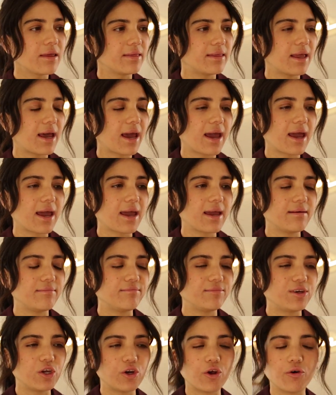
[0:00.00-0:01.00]
They,
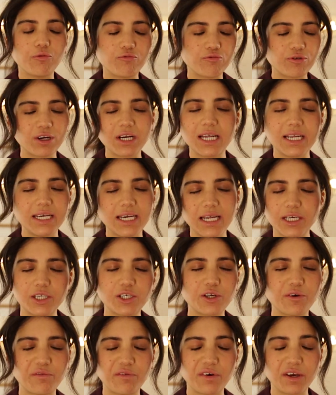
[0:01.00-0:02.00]
you know, really need
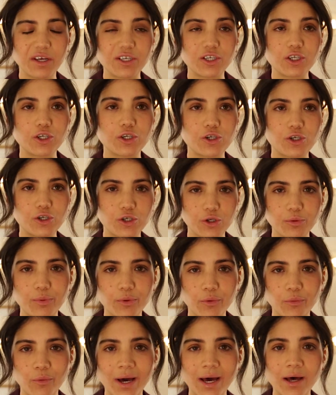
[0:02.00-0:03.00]
to fit
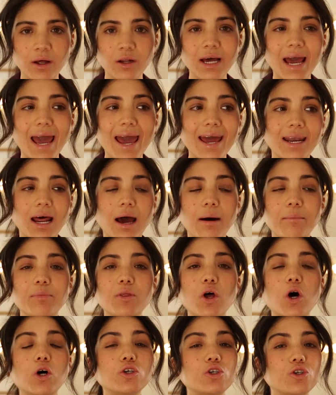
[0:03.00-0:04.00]
super well. And I'm
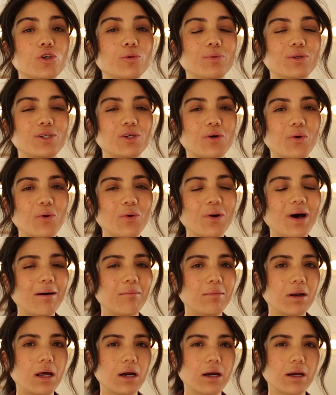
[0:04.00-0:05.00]
not super tall.
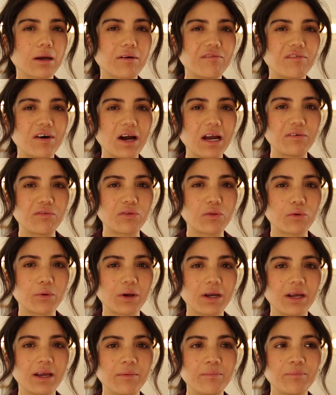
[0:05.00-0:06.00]
I'm like
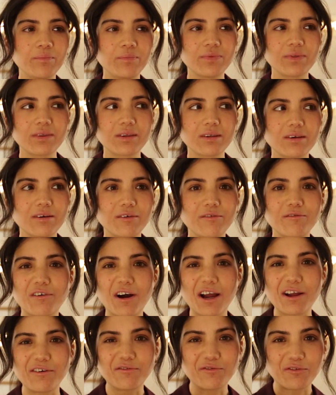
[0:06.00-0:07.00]
5'3",
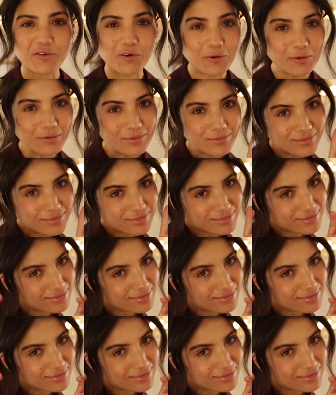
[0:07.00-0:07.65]
5'4".